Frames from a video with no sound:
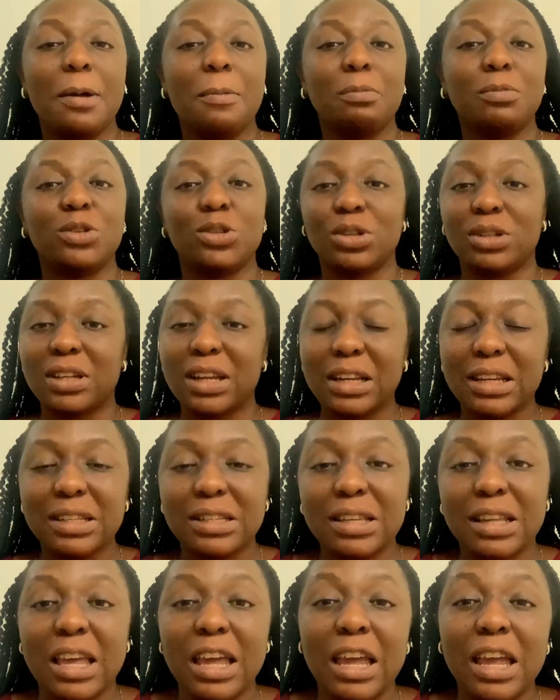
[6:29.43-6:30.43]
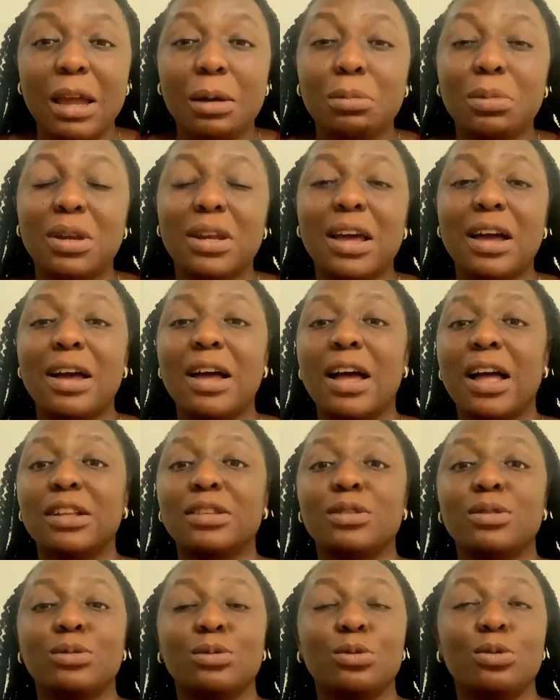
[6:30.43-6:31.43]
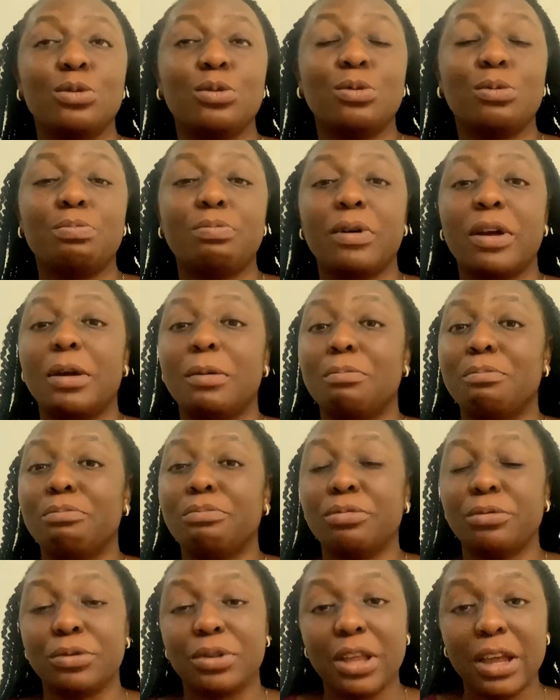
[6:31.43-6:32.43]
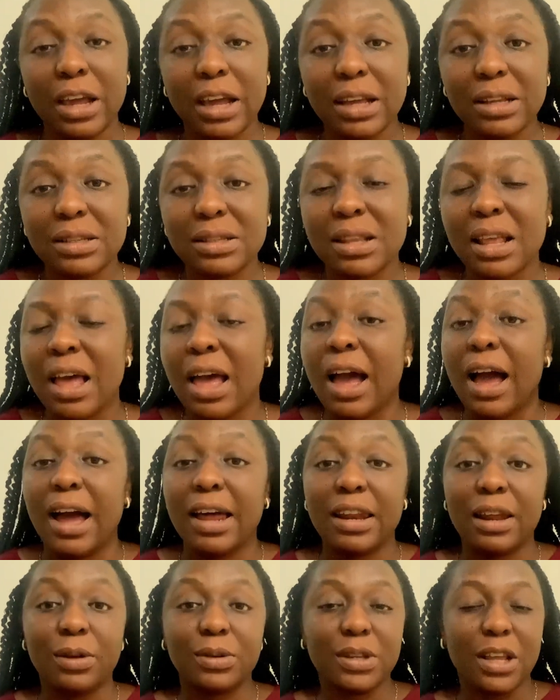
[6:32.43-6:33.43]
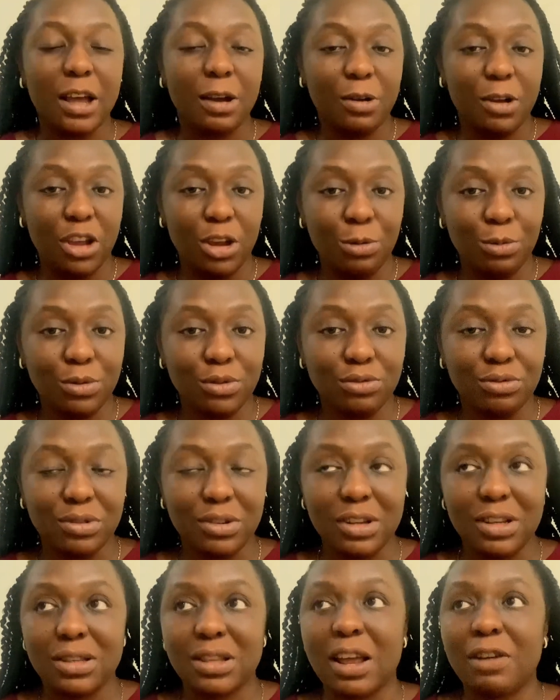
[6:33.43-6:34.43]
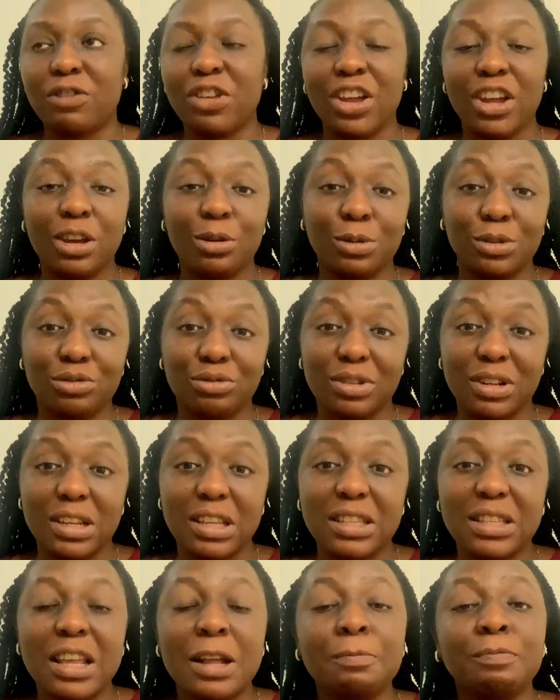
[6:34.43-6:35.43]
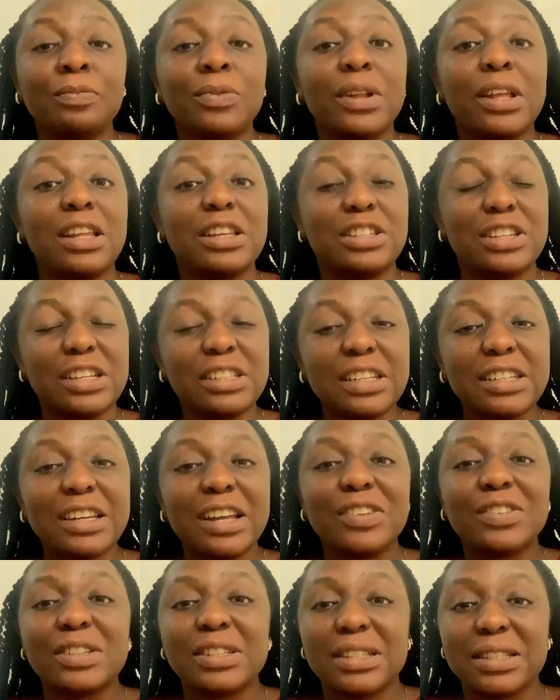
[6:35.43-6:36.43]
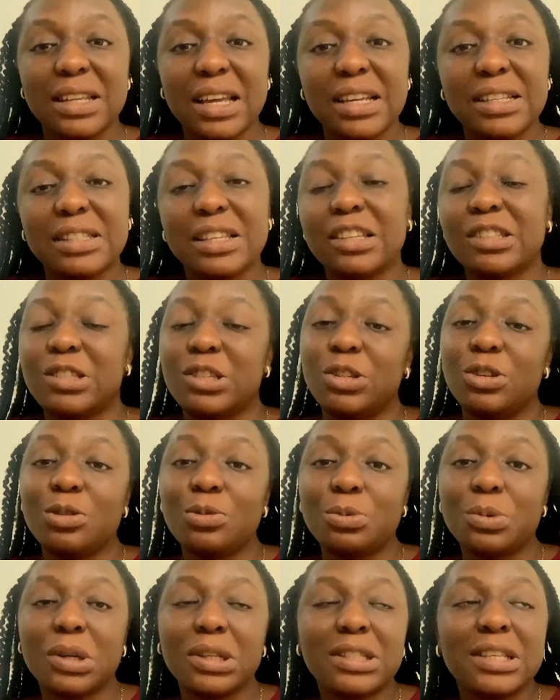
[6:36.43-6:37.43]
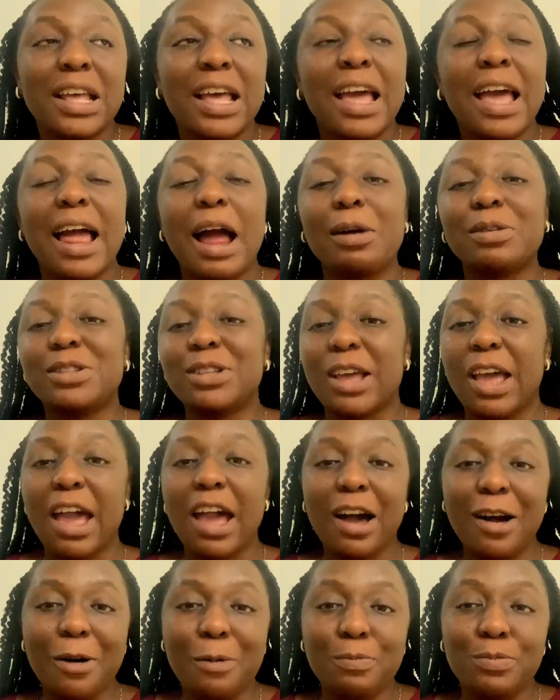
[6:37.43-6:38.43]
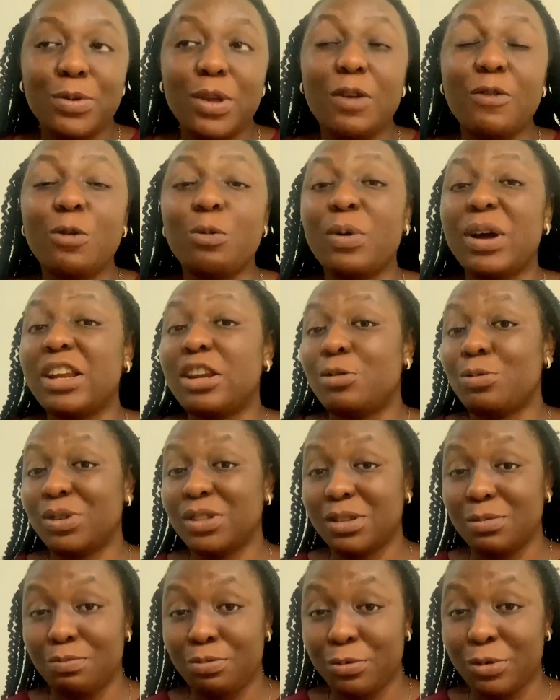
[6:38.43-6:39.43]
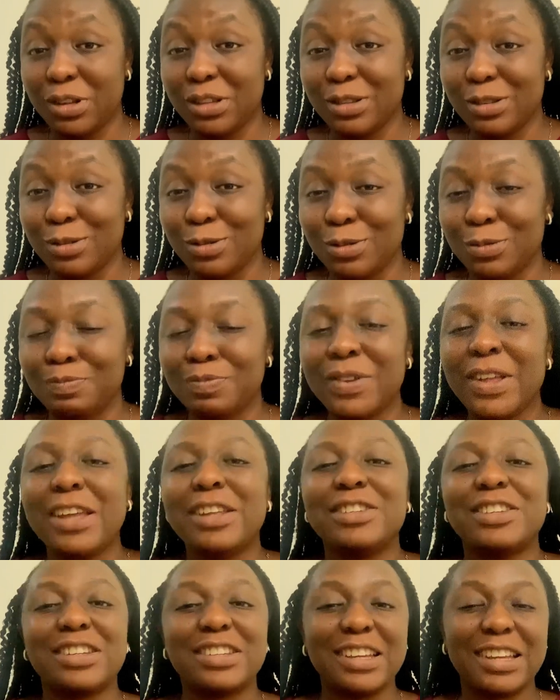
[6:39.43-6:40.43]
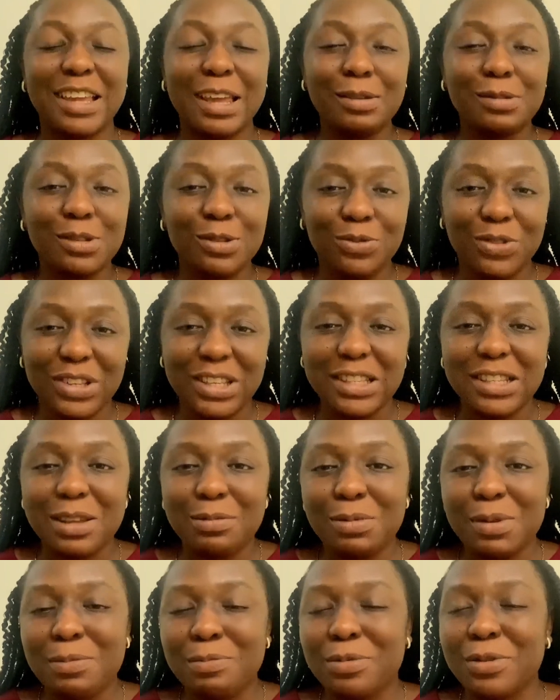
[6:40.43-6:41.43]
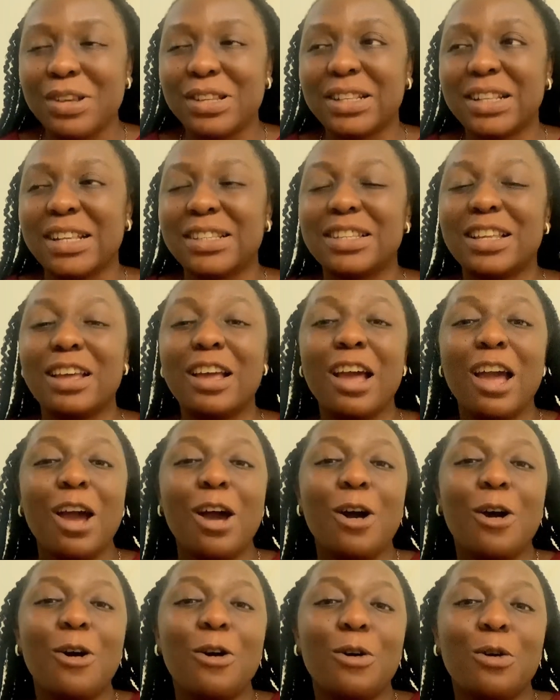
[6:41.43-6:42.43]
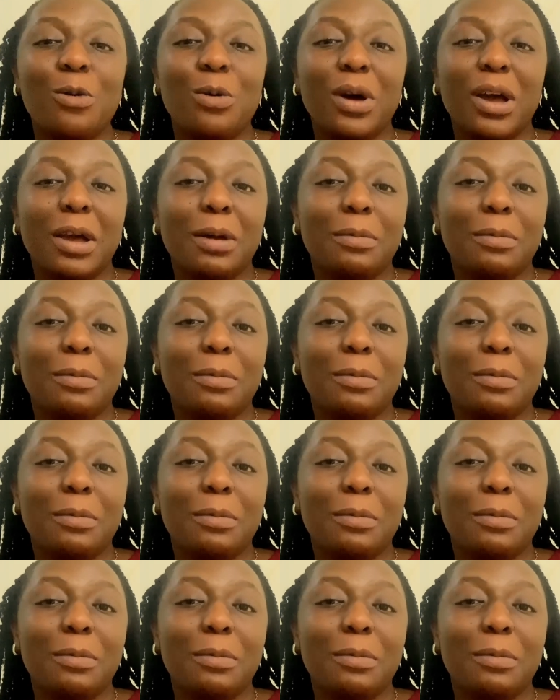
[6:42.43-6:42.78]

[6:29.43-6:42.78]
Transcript: Journalists came, now had to go protest, and that was how he was released. After he was released, Jeje now decides that, you know what, I want to help you. Even when he was in prison, no, Jeje came to visit him in prison and say, oh,